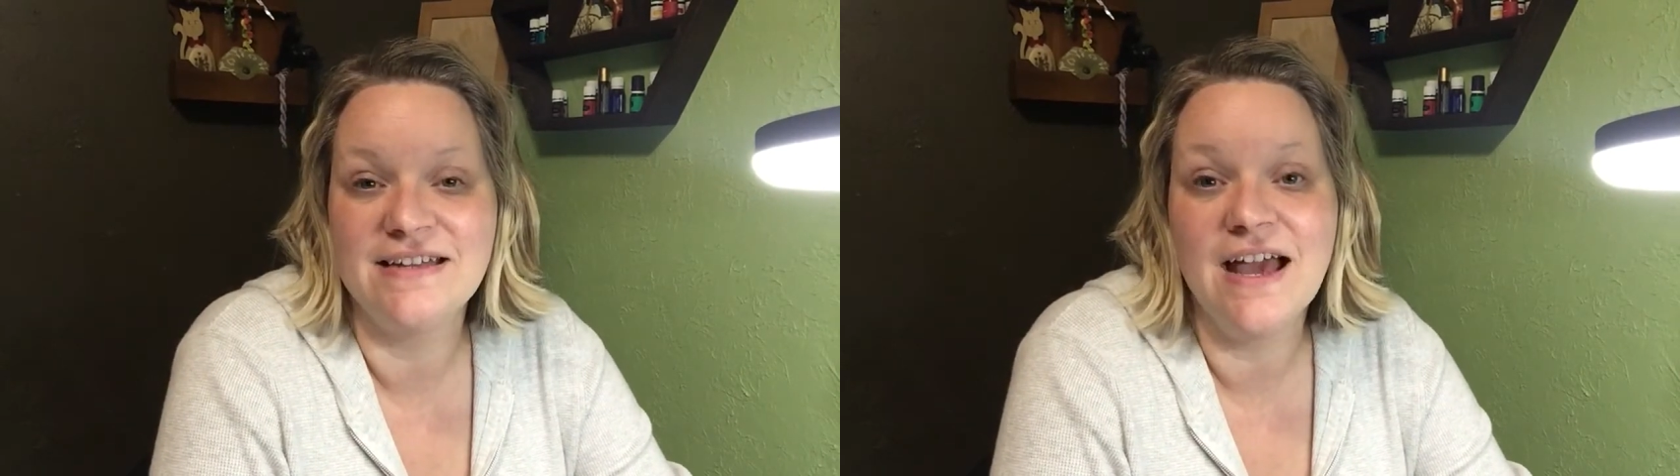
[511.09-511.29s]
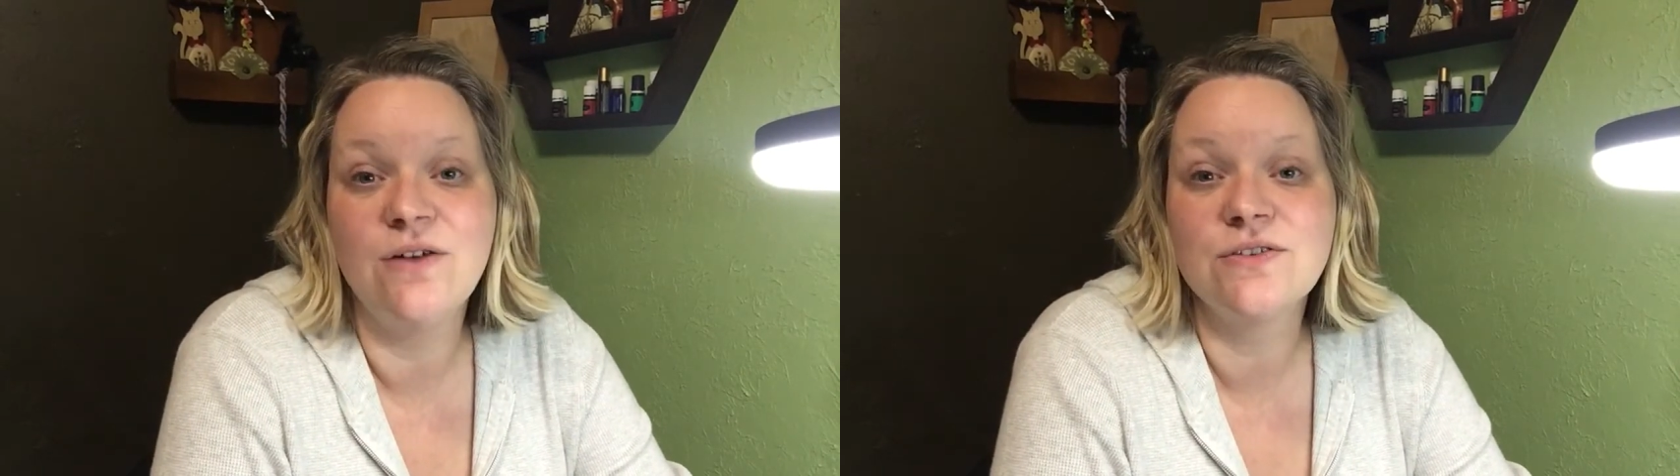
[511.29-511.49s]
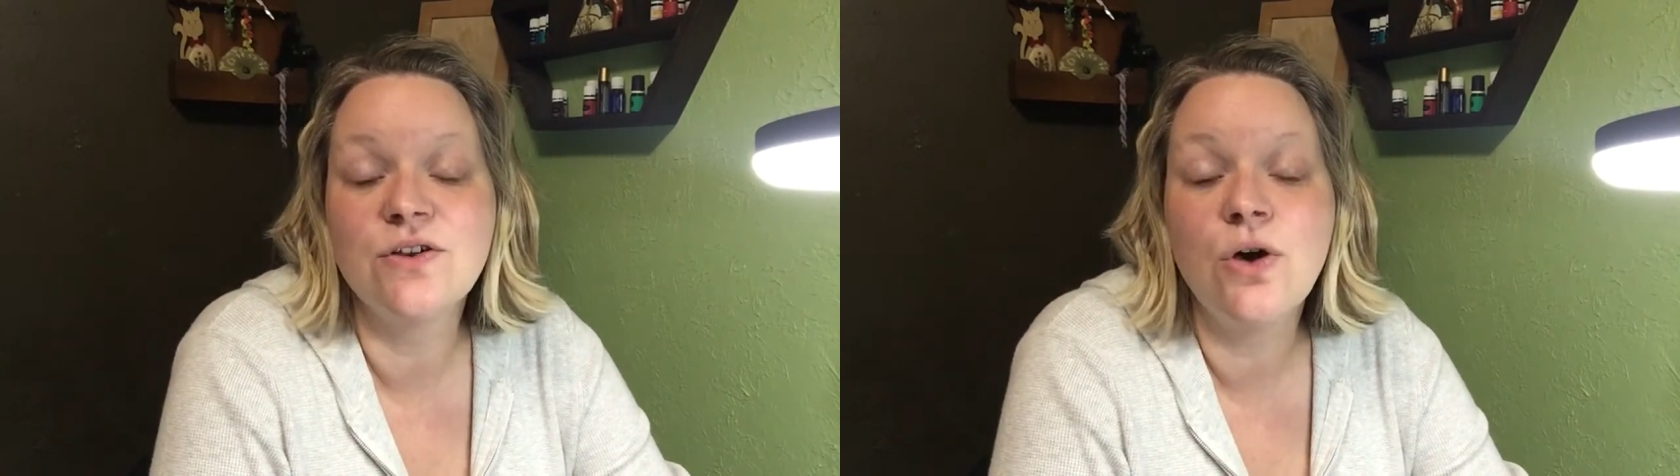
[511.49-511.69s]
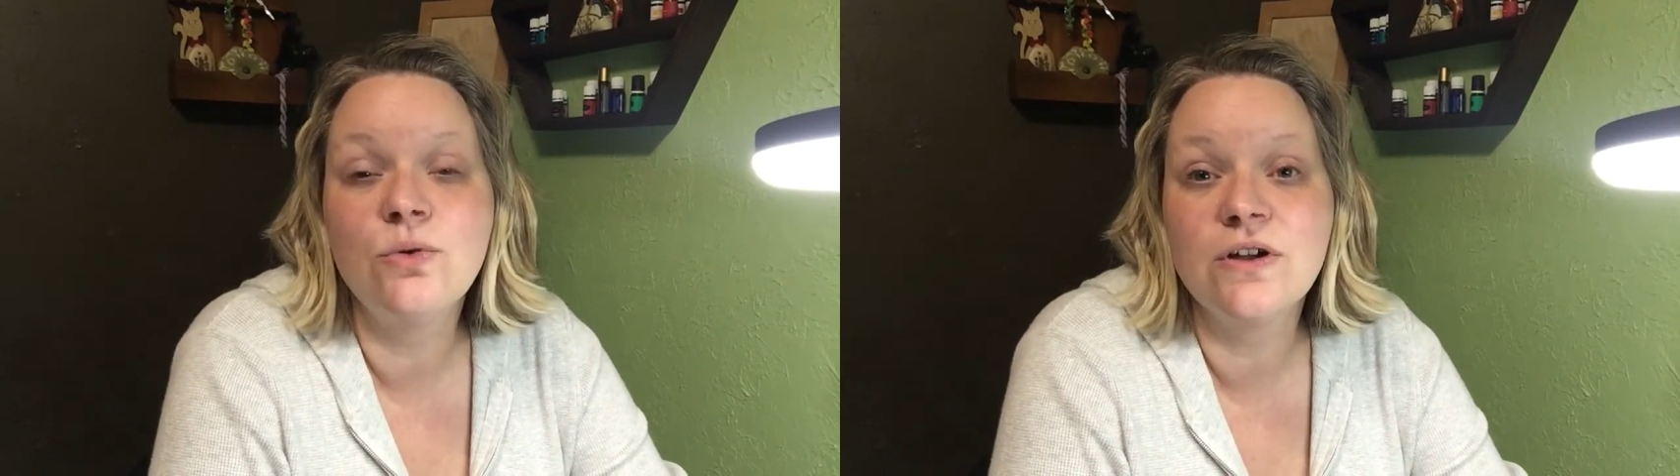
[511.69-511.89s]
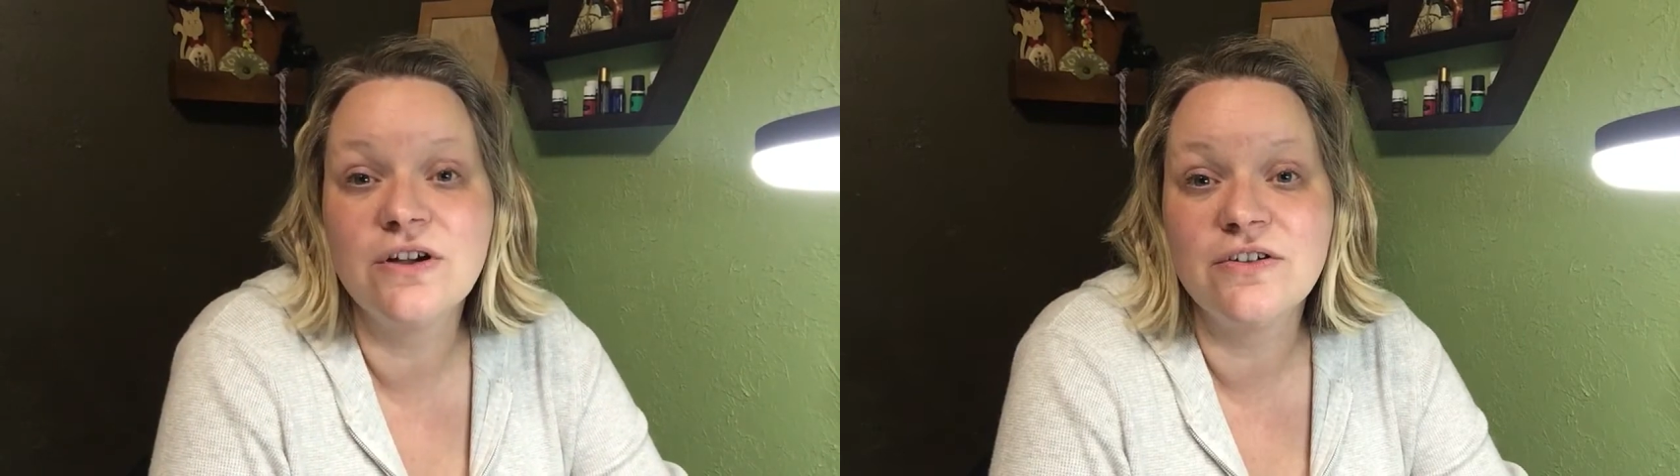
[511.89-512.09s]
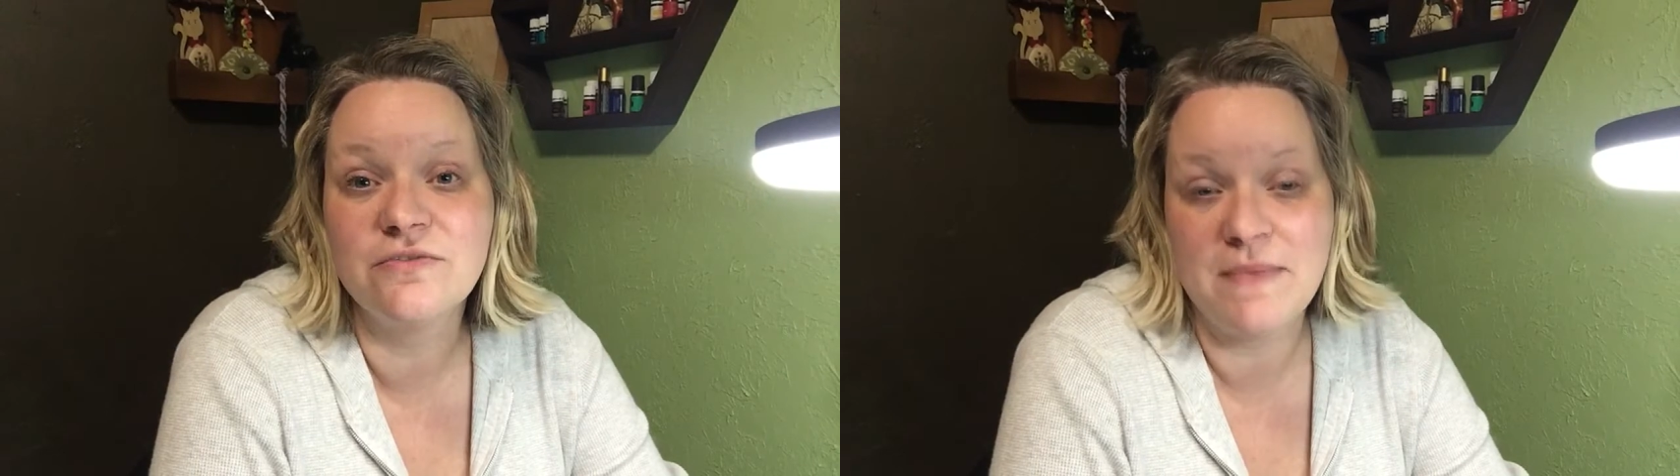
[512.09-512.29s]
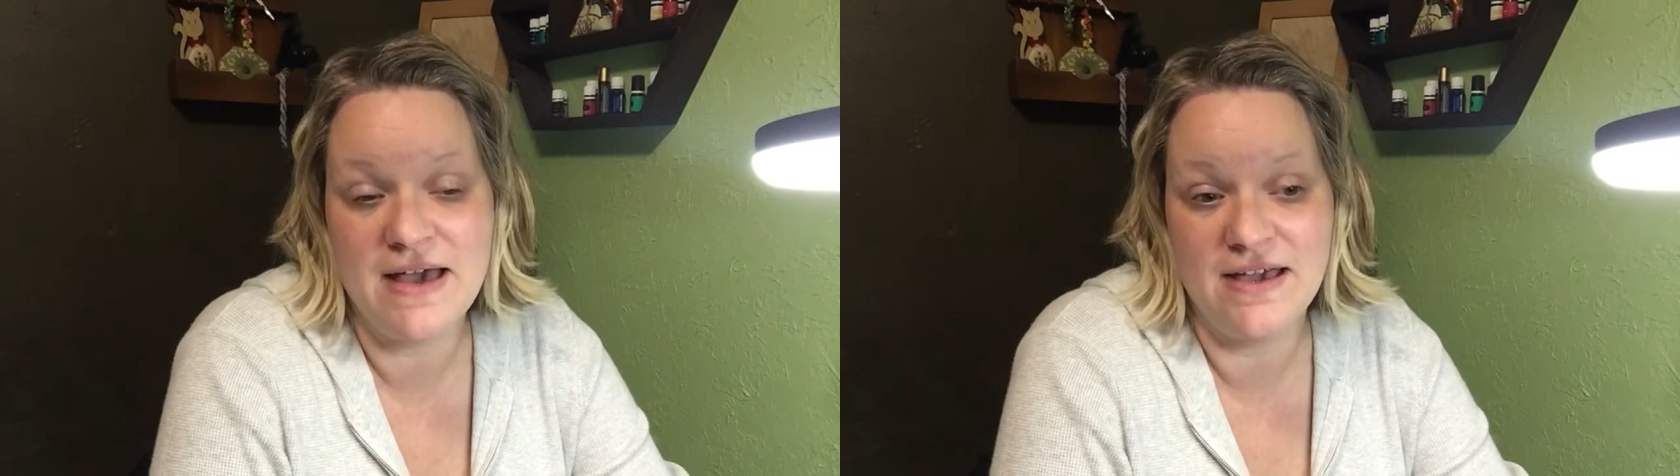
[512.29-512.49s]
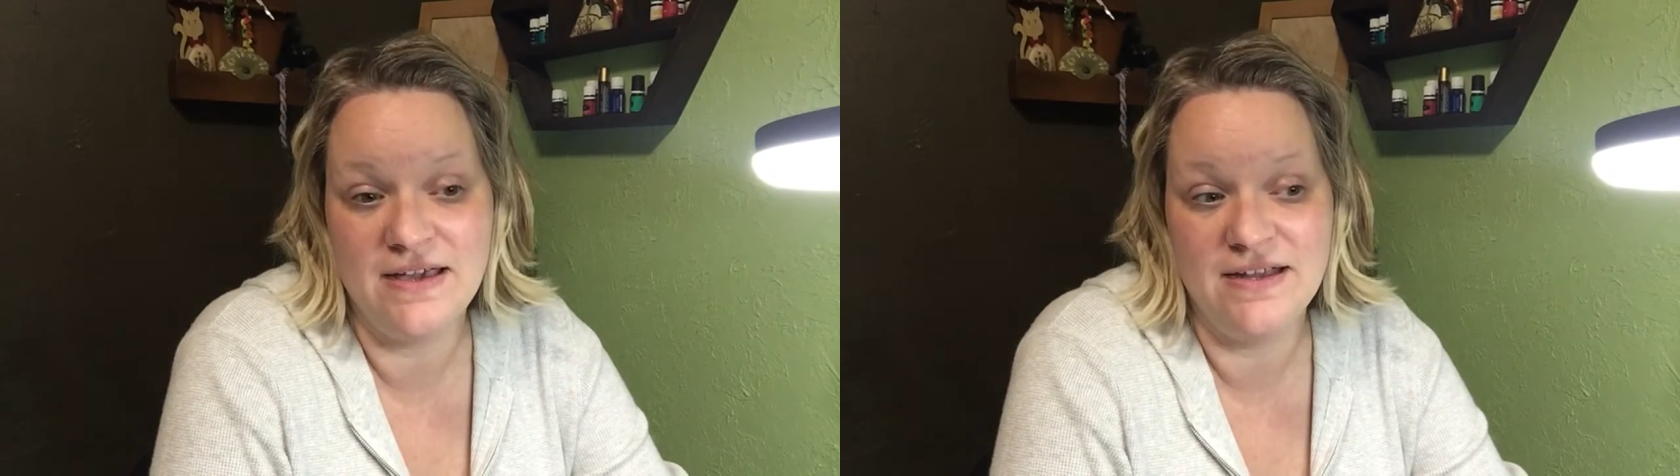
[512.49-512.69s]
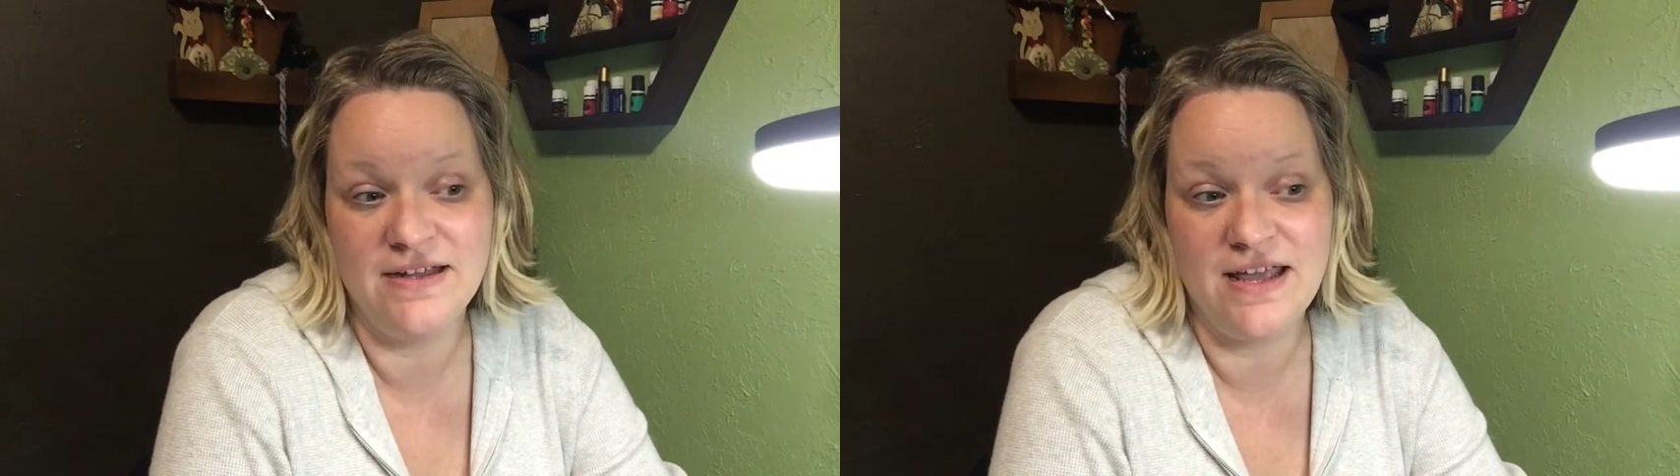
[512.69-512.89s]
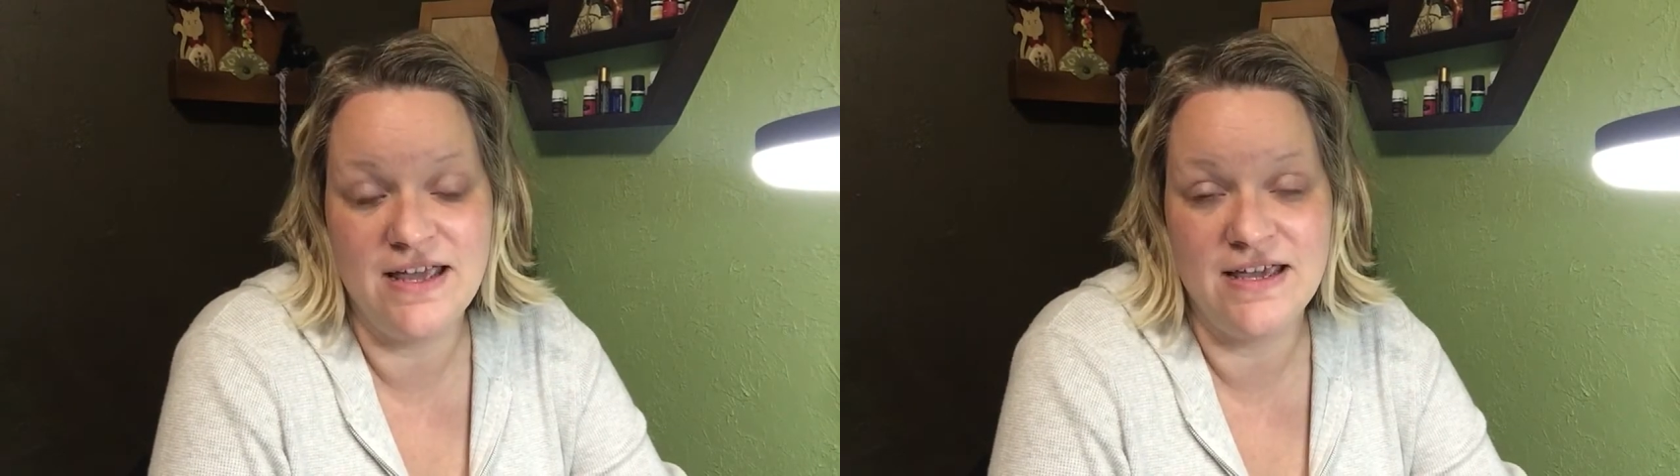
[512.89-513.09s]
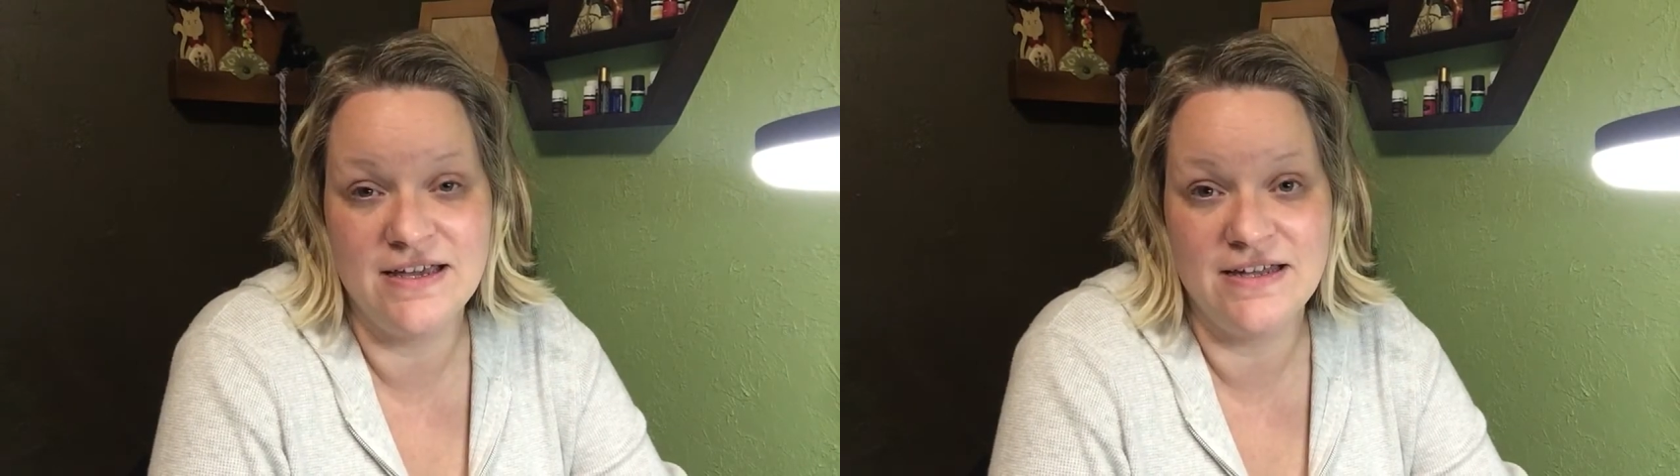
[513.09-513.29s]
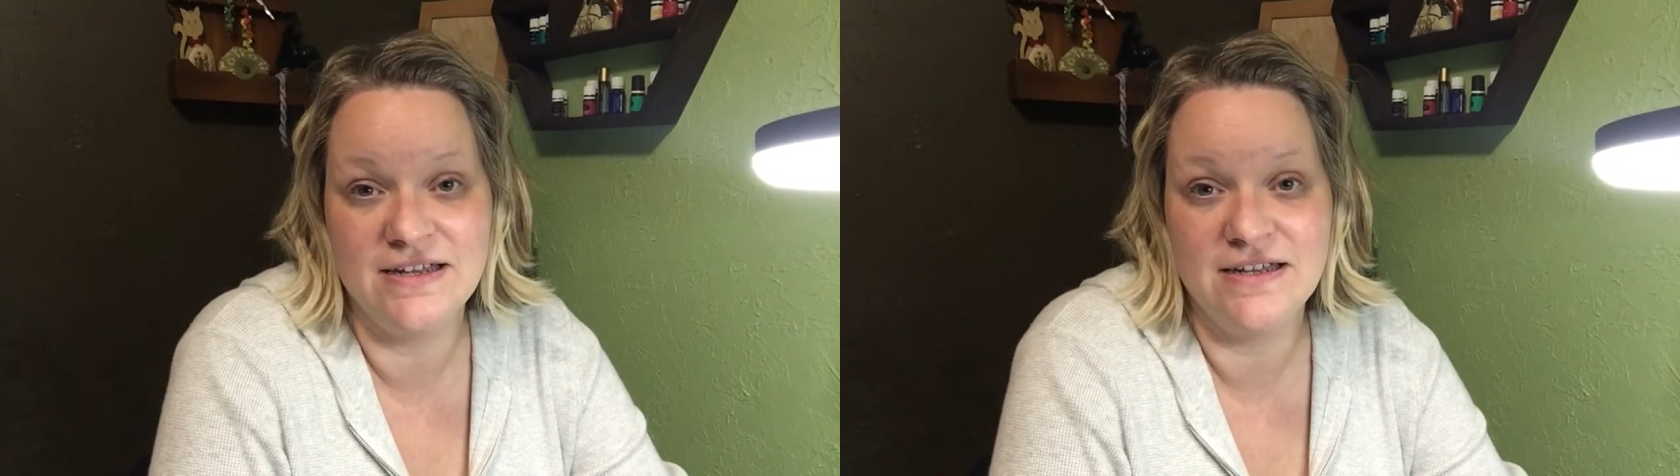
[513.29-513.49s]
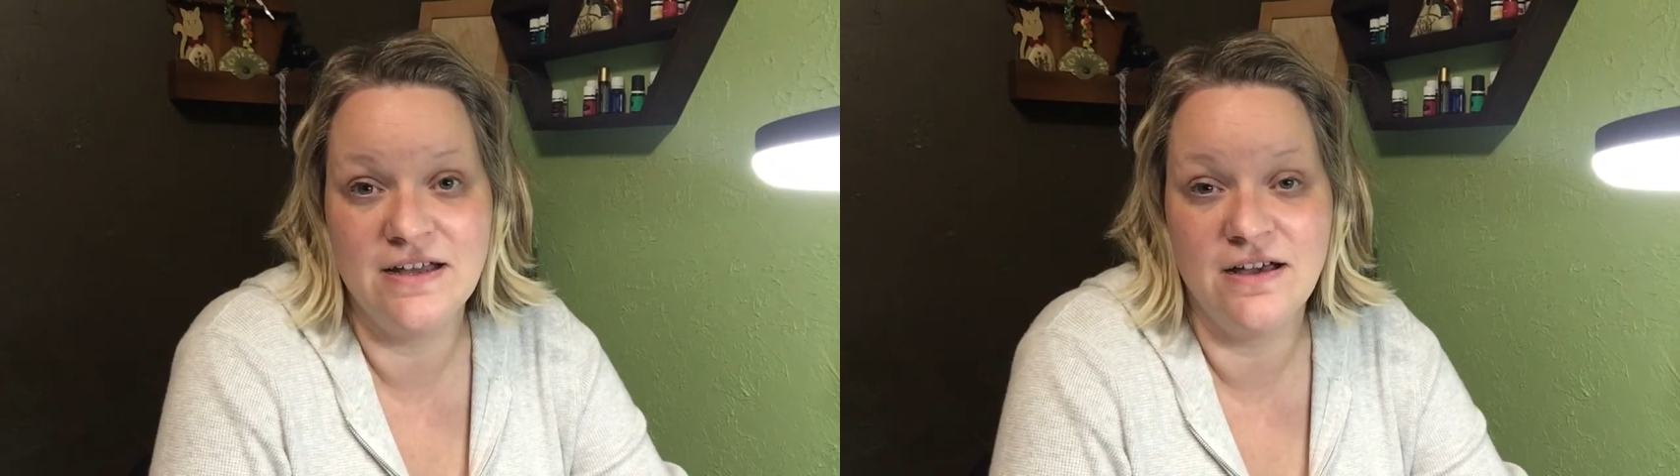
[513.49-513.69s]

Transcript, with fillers: now is a coworker of mine and